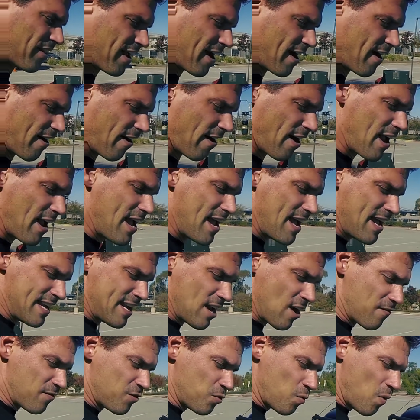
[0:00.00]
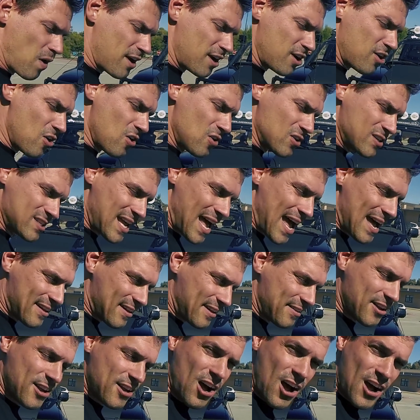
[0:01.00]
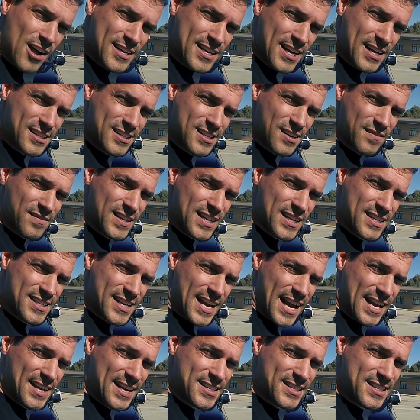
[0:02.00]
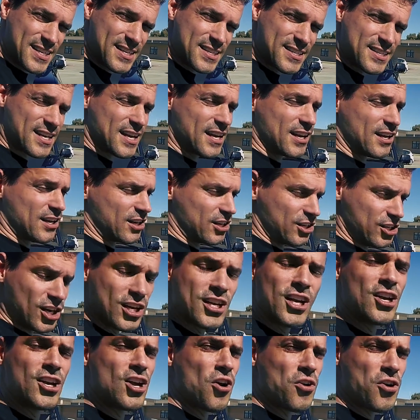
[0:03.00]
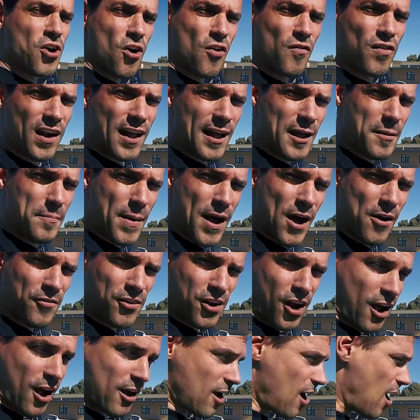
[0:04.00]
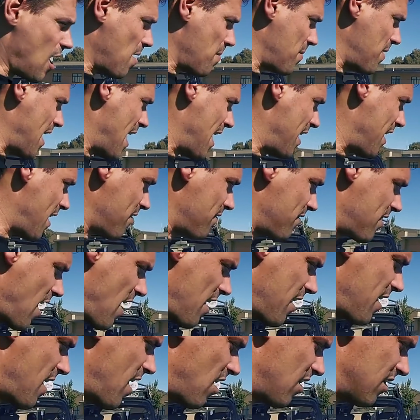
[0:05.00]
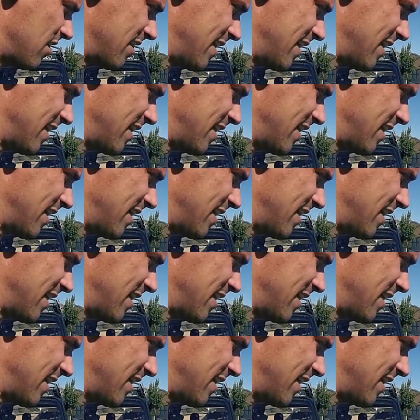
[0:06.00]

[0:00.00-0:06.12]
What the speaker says: there. Now, if you want to know exactly the contents of these cases, you can go to overlandbound.com, and I've got a